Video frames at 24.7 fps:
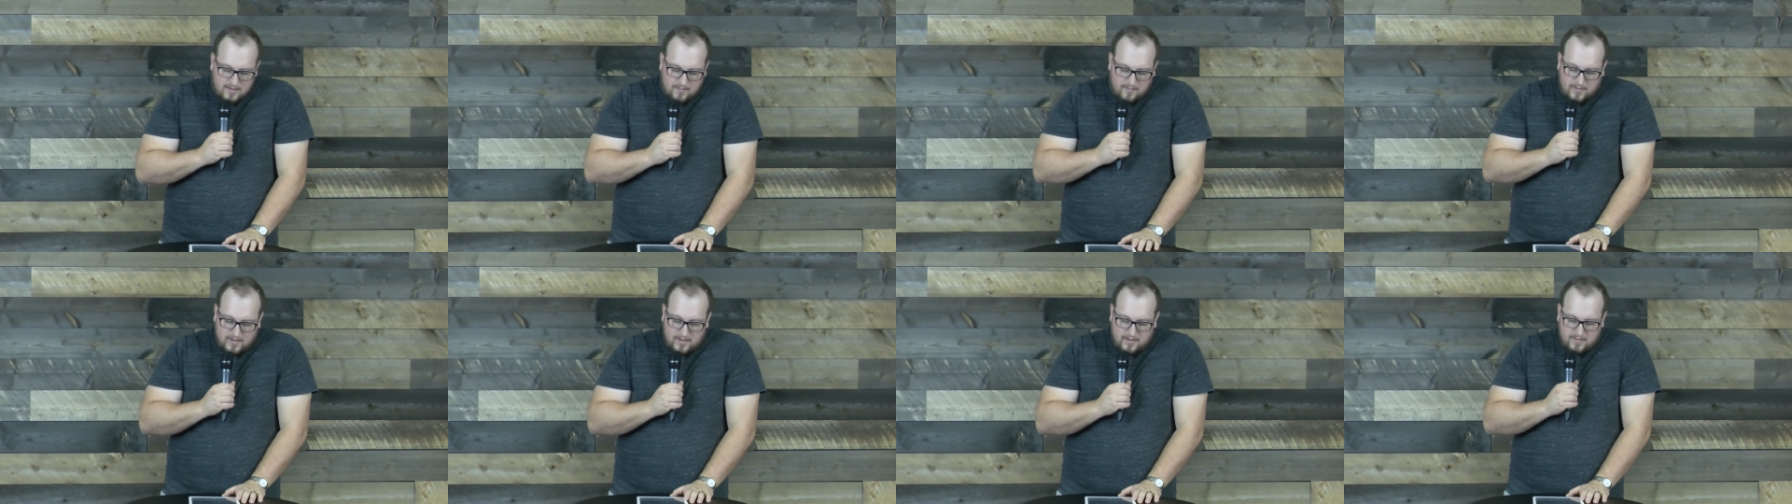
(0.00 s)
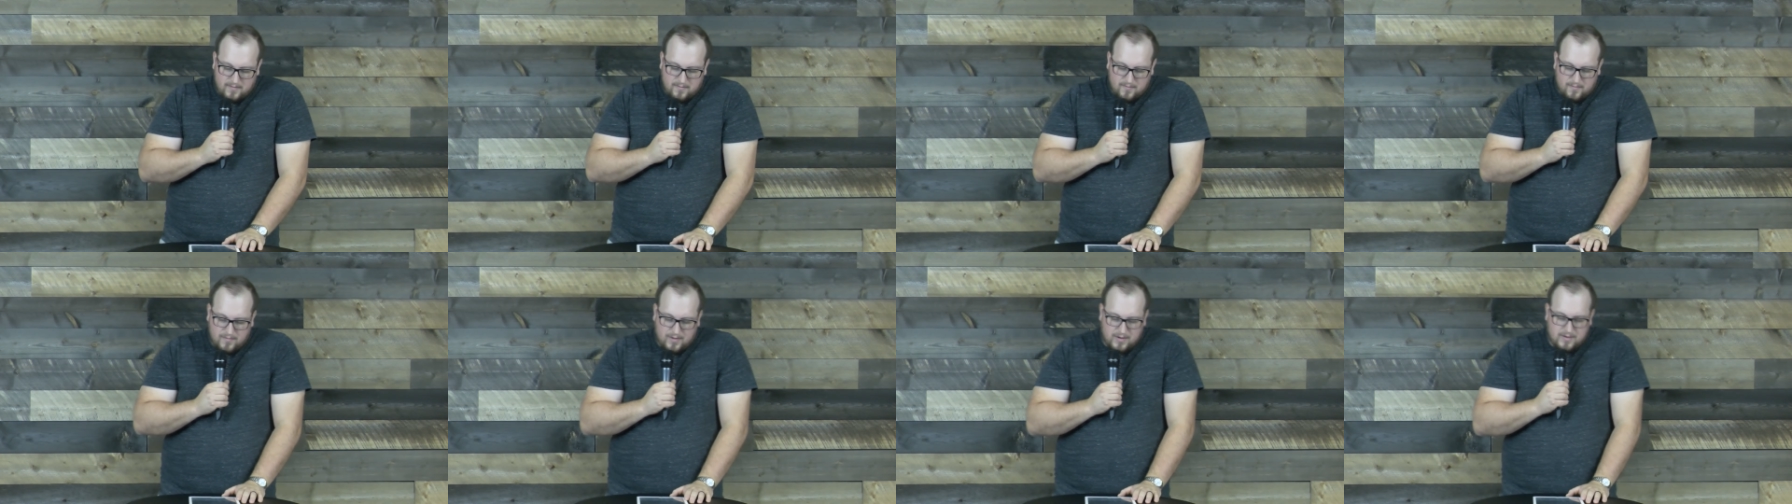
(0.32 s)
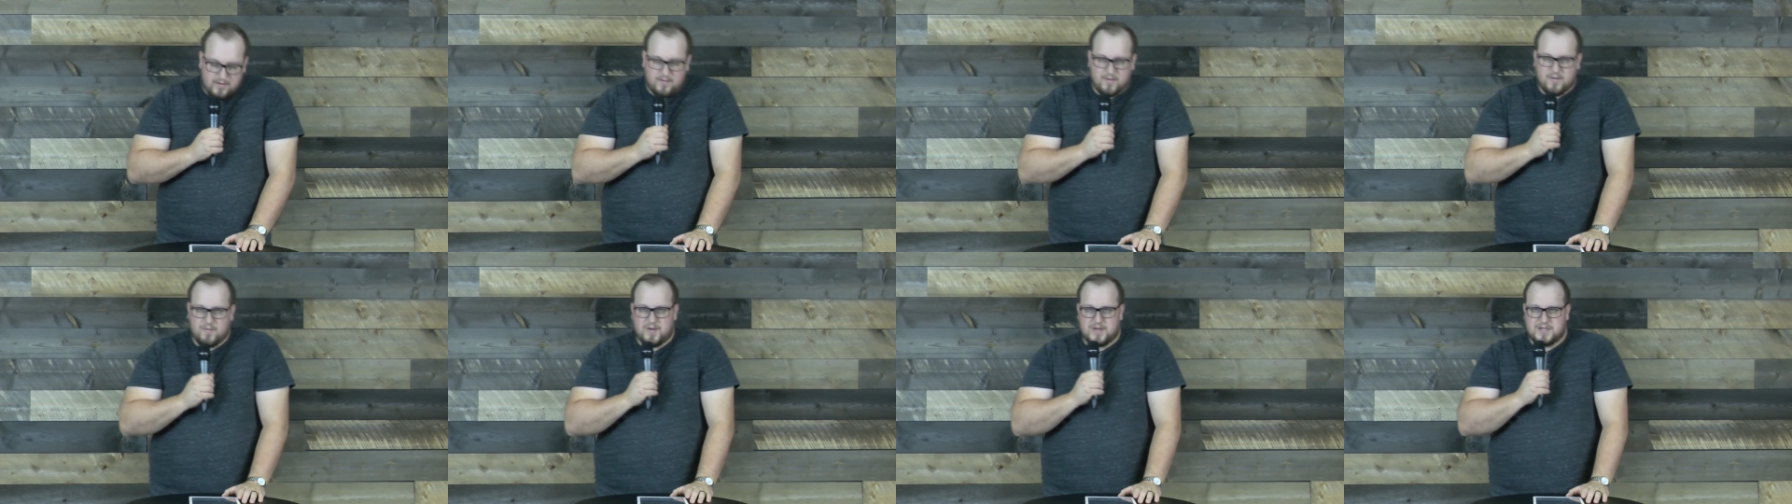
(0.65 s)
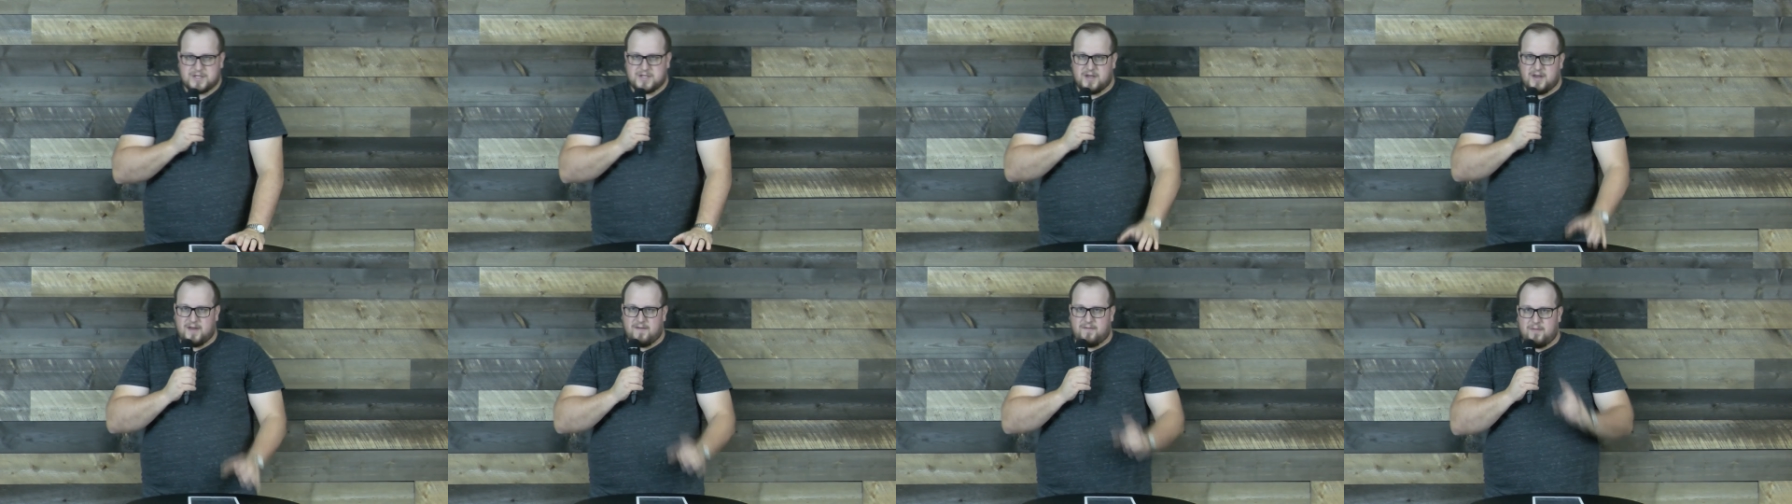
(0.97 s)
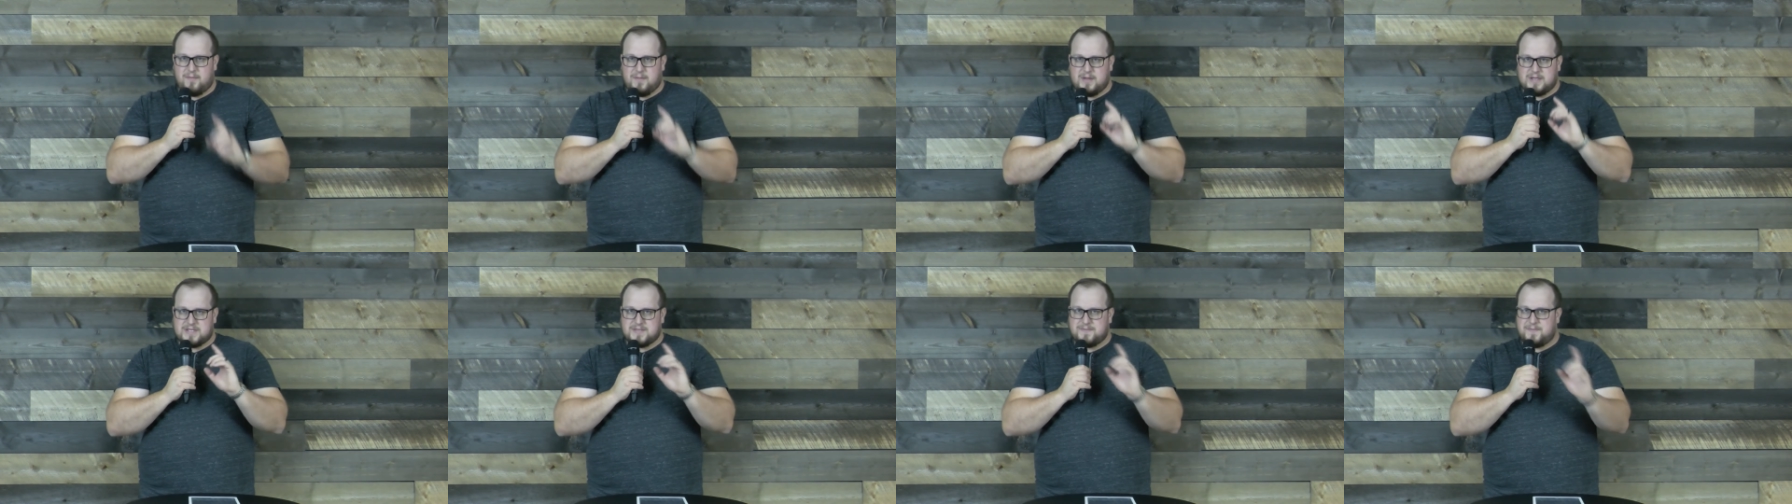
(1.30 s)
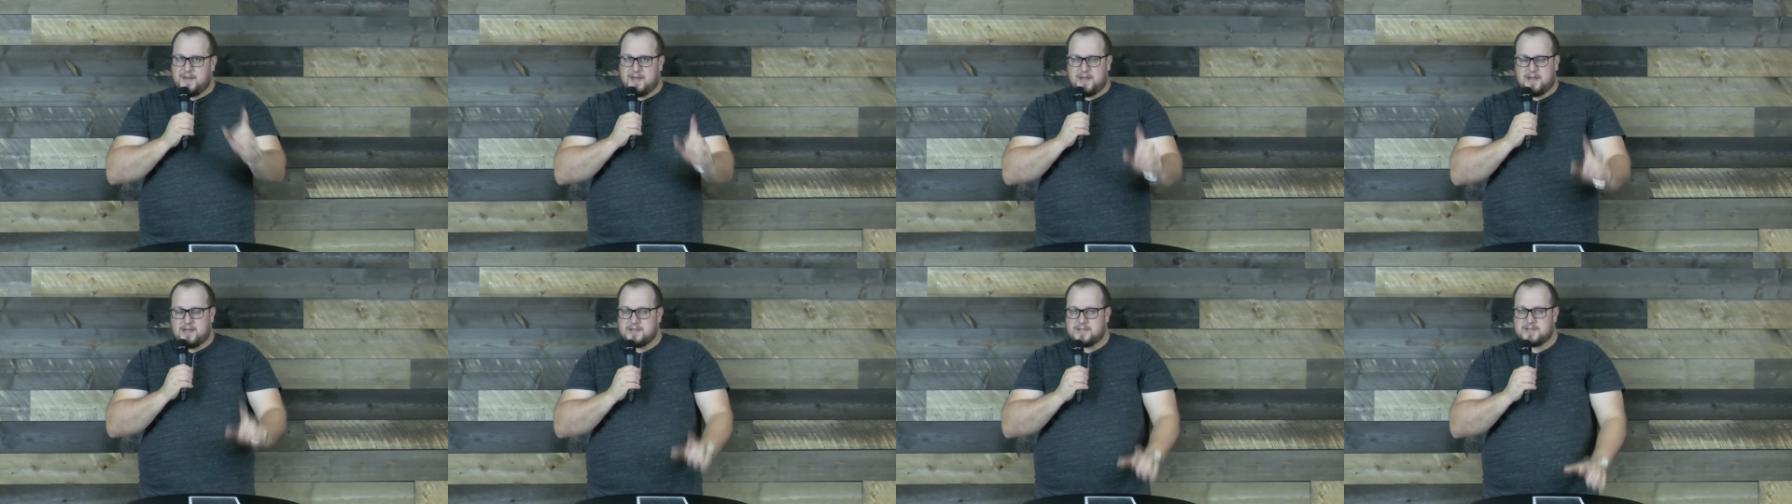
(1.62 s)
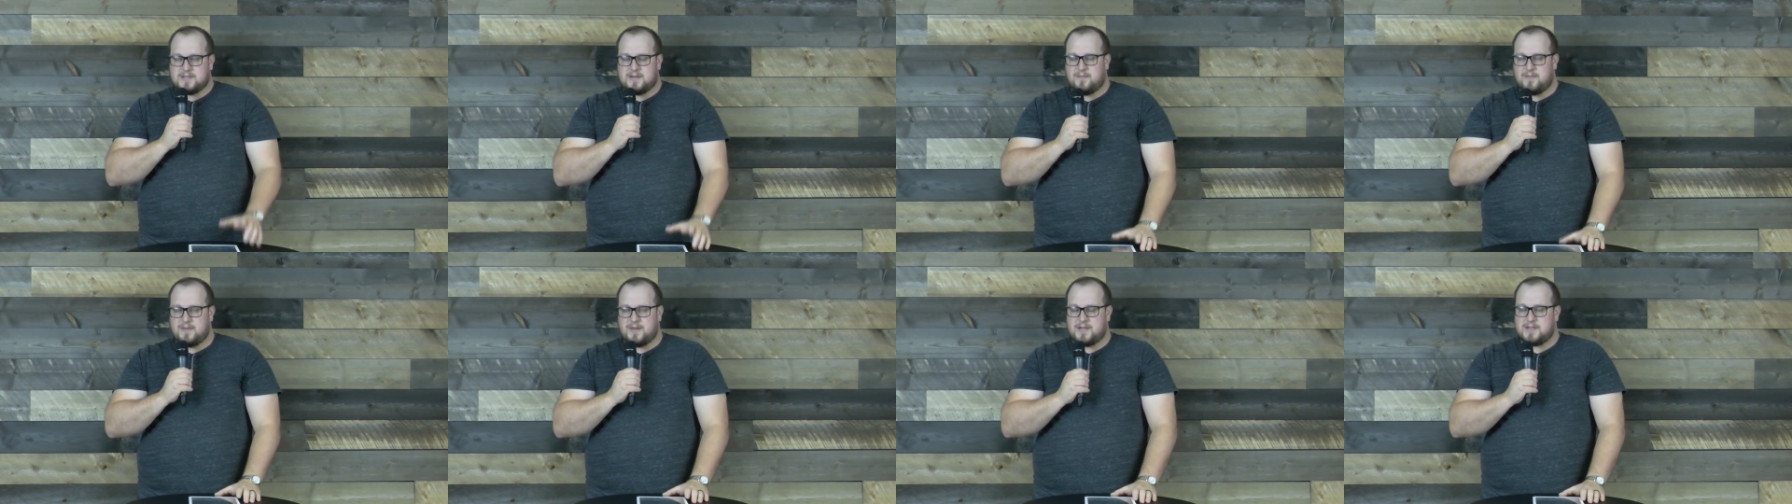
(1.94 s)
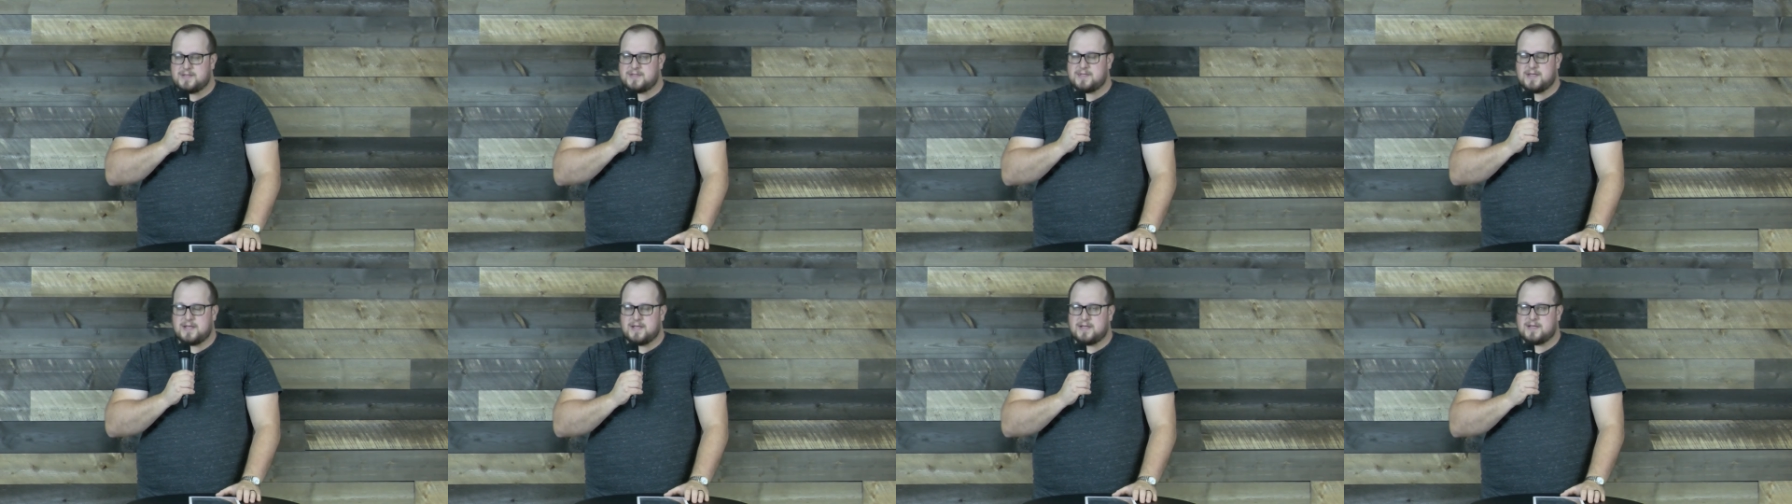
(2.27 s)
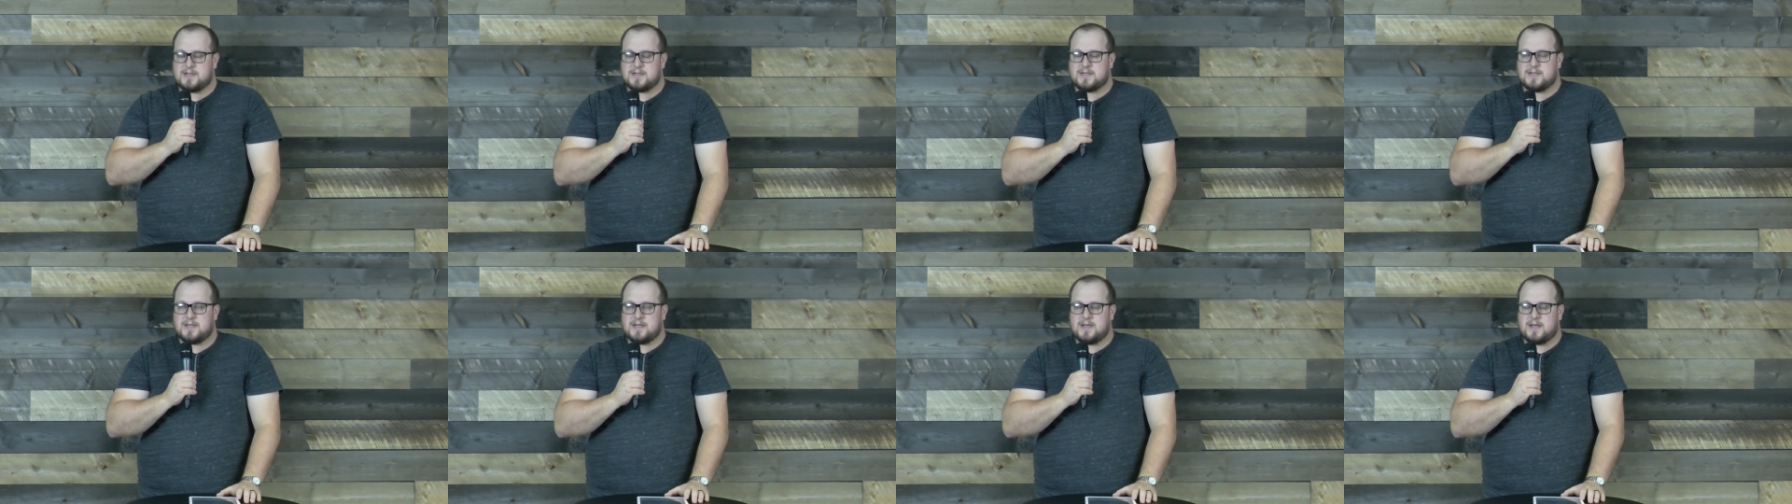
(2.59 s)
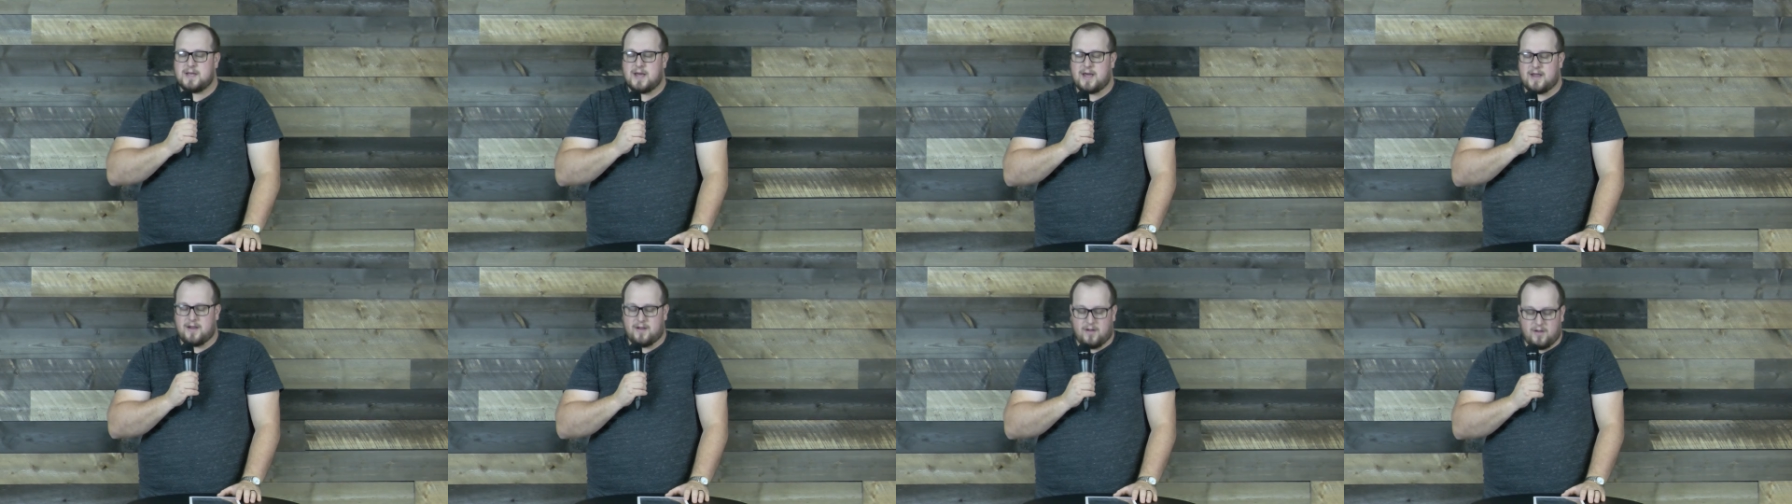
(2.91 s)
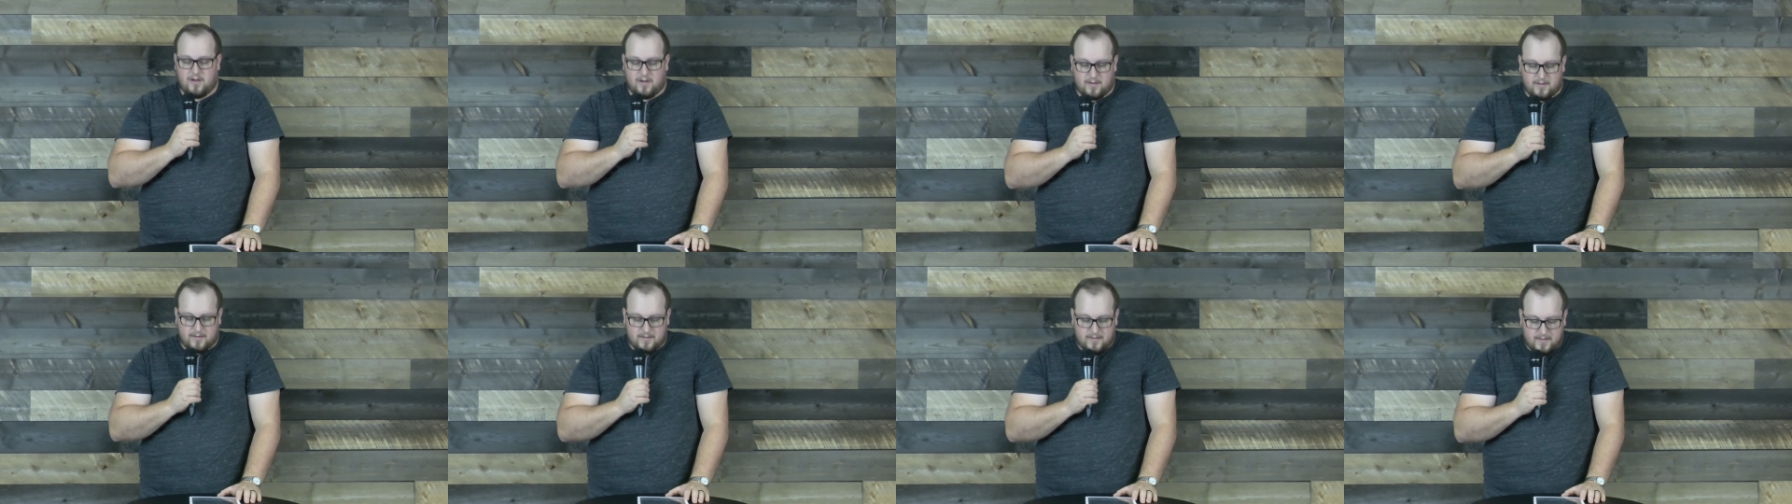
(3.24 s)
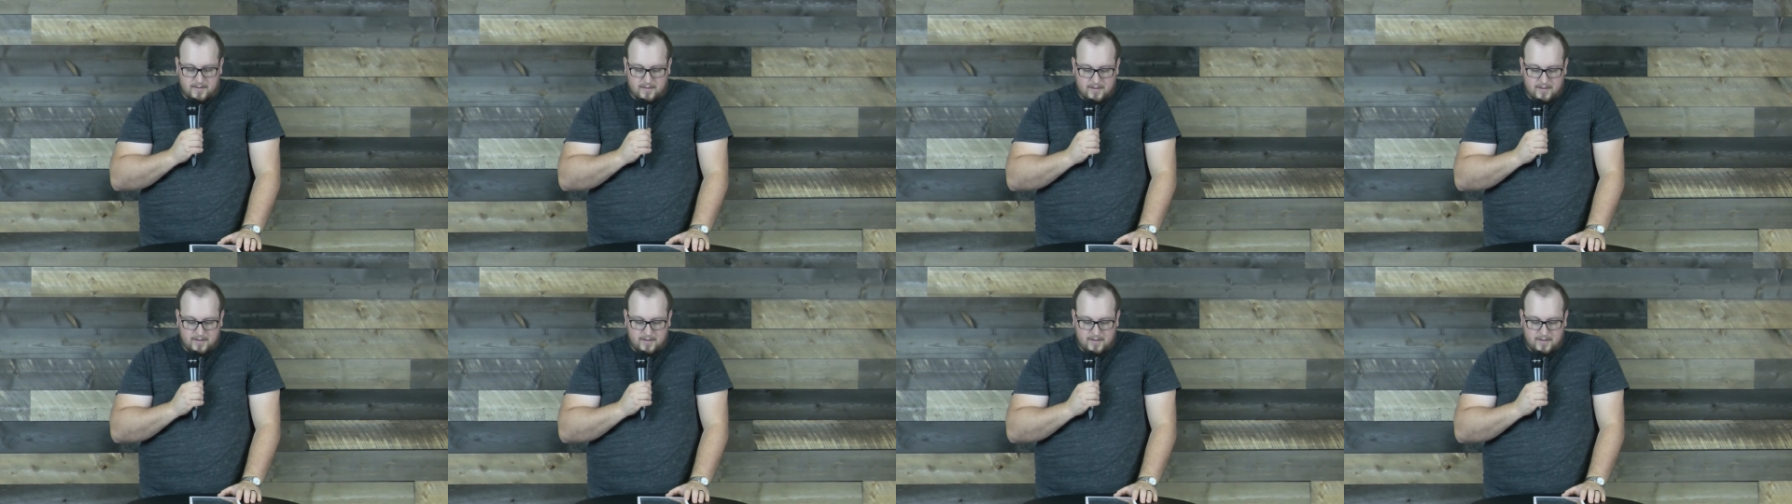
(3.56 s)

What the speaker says: when we shouldn't even be speaking some of these things at all.